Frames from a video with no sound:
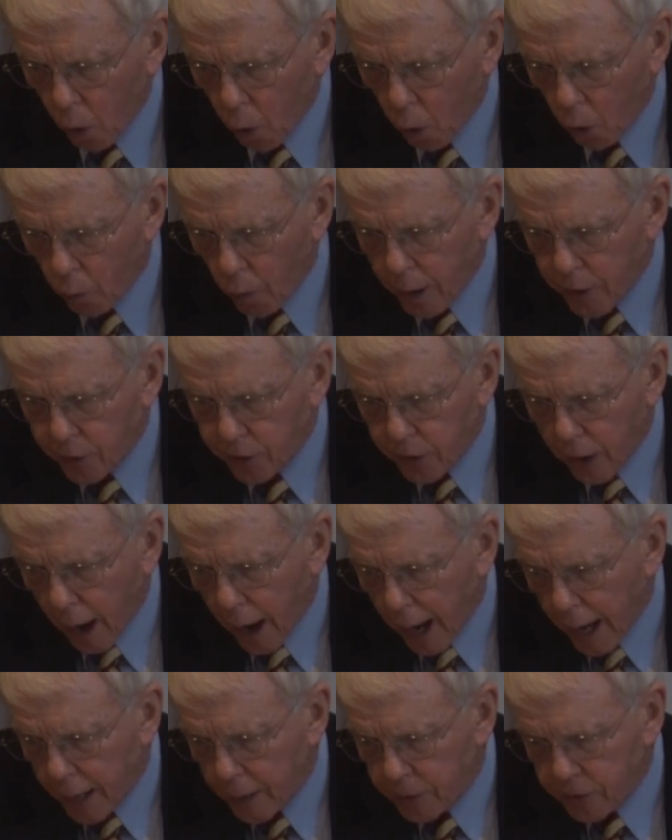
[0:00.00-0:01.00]
or
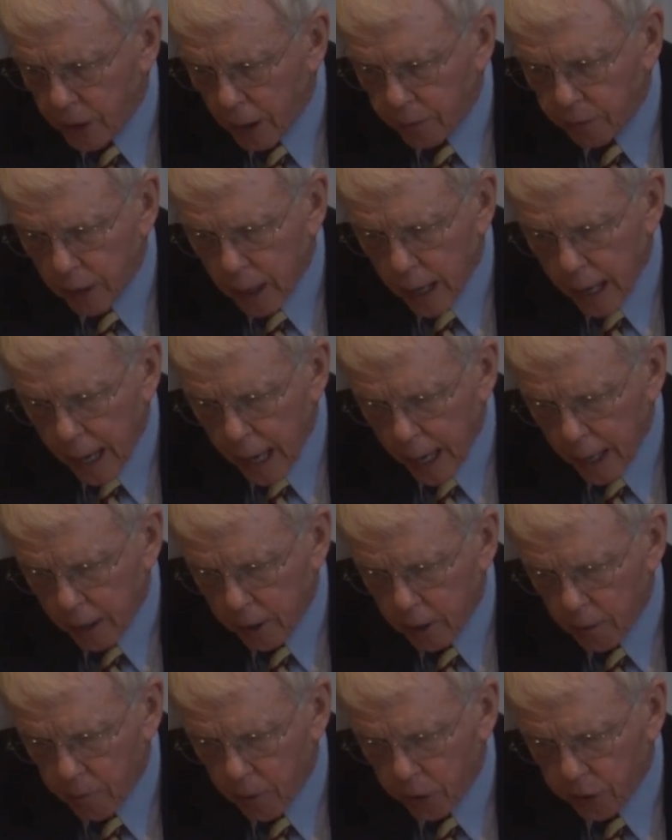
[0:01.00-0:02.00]
resigns at the
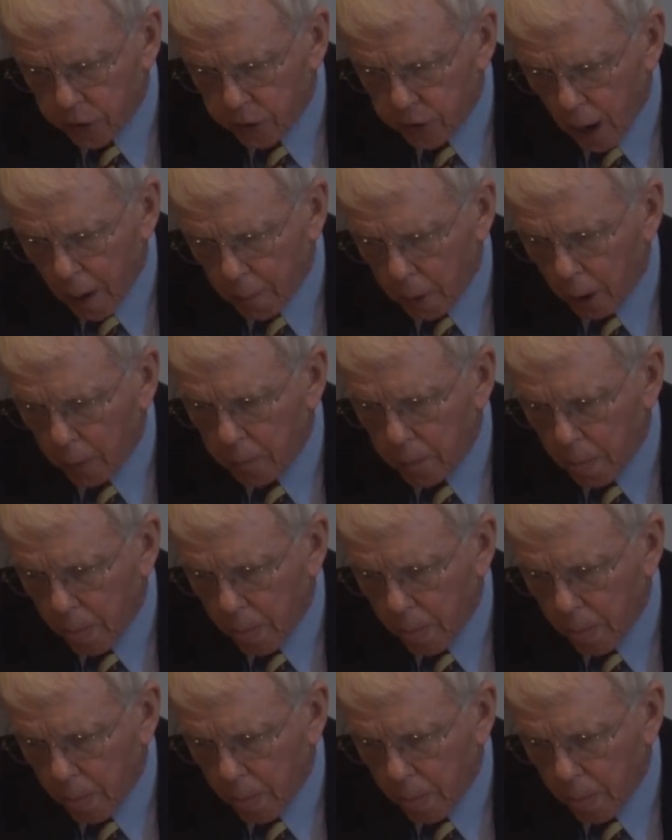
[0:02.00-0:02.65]
end of the summer,